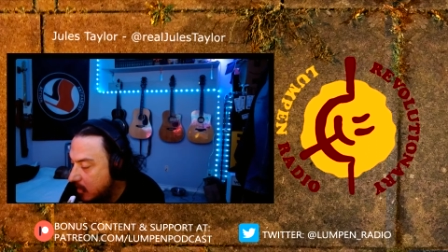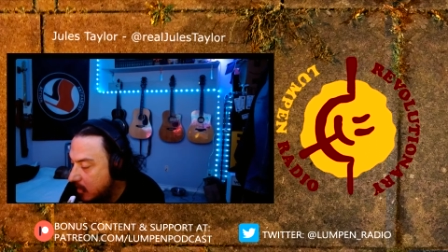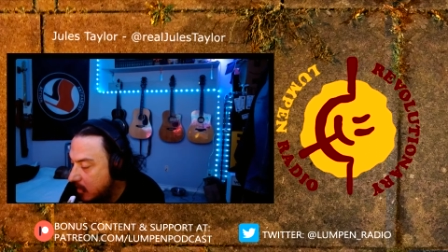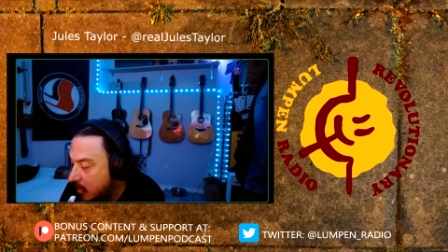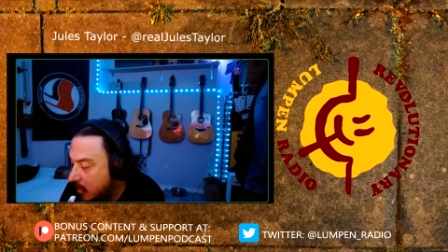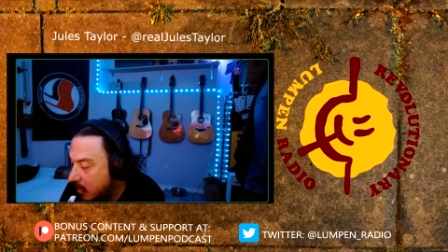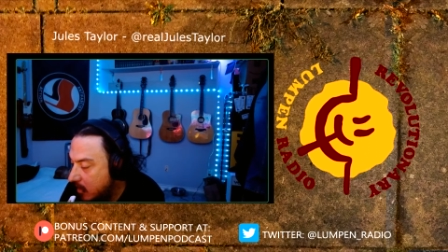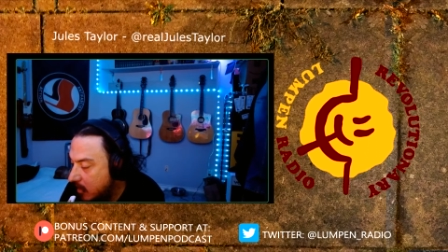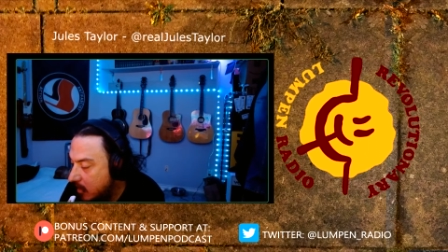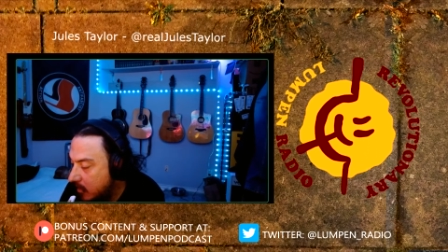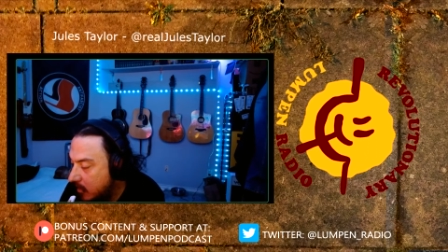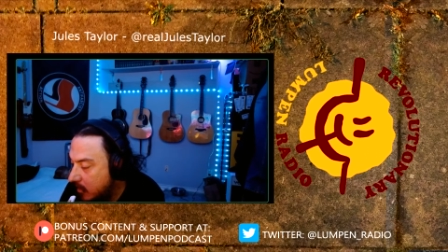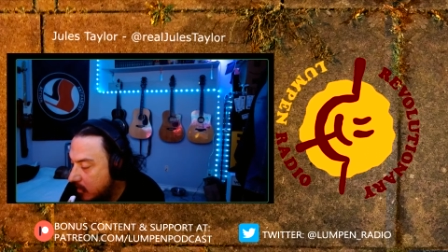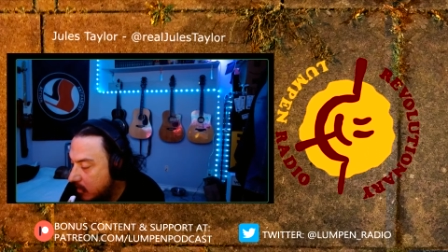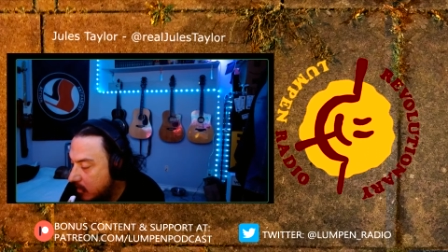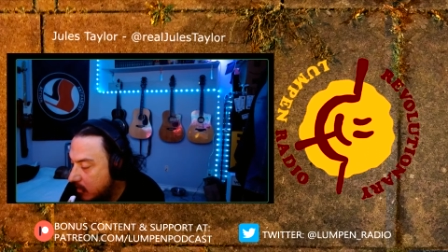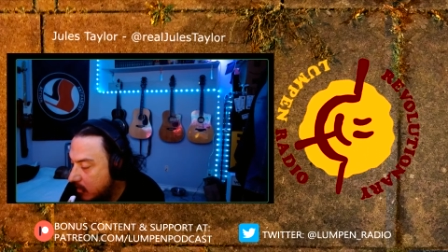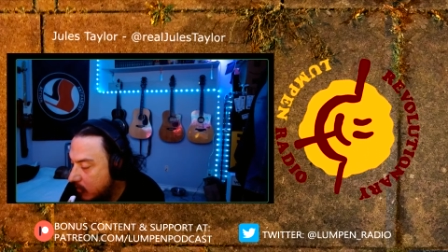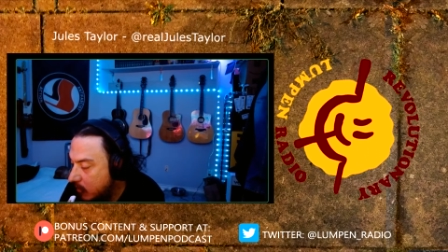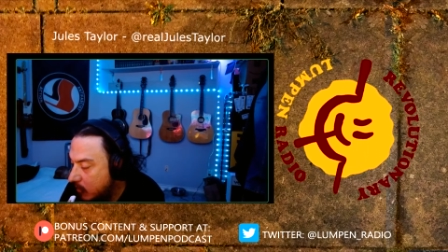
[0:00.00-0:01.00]
on
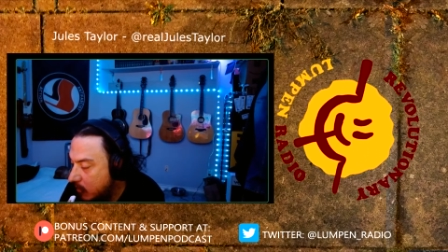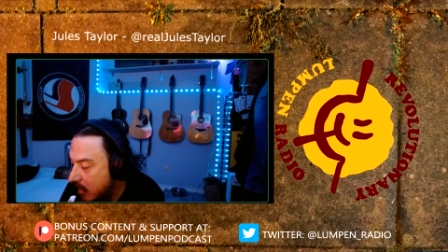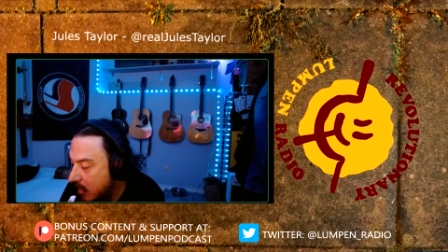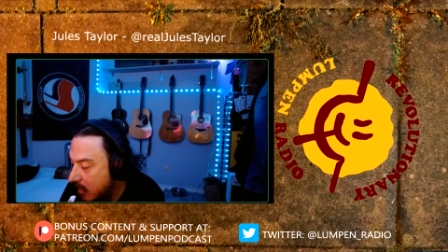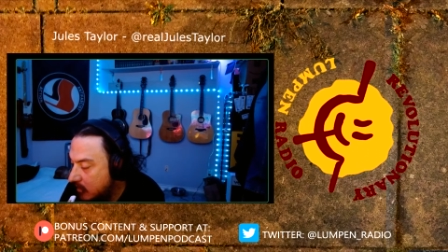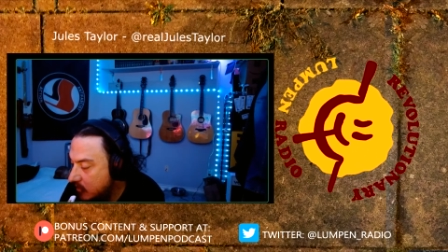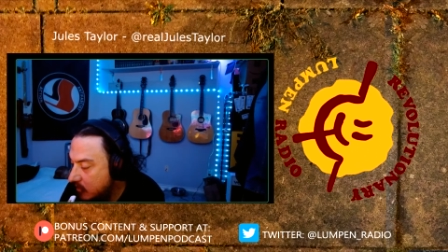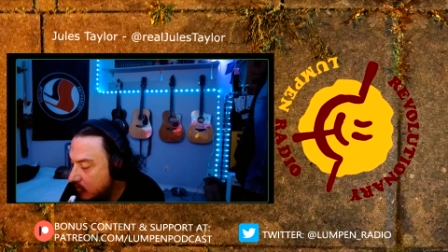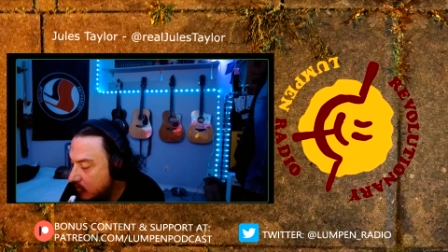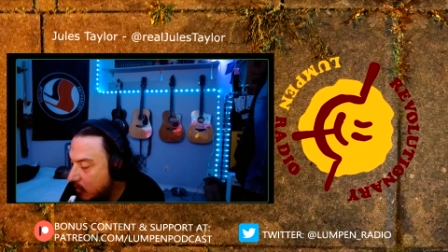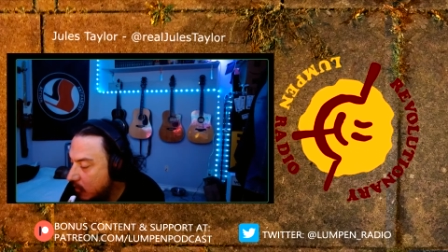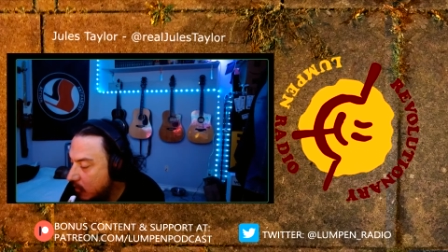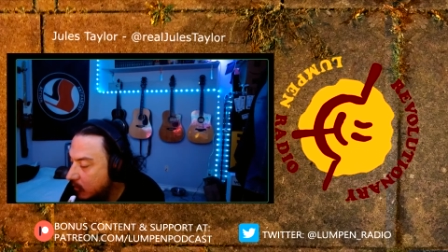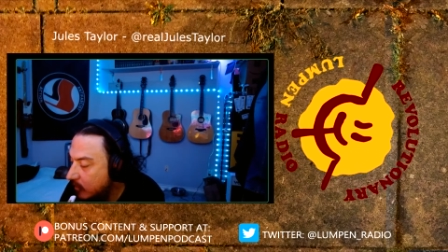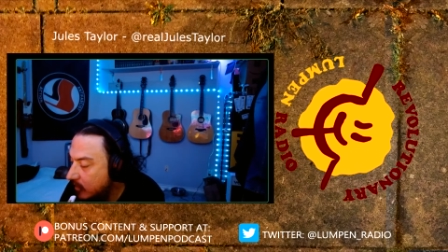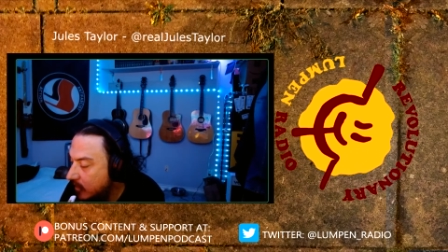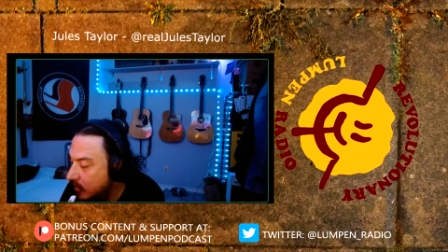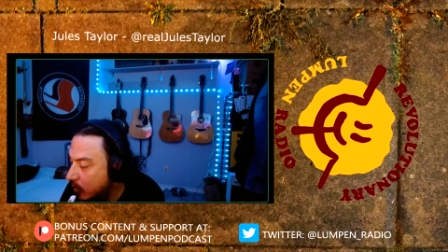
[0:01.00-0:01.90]
grounds of Roe v.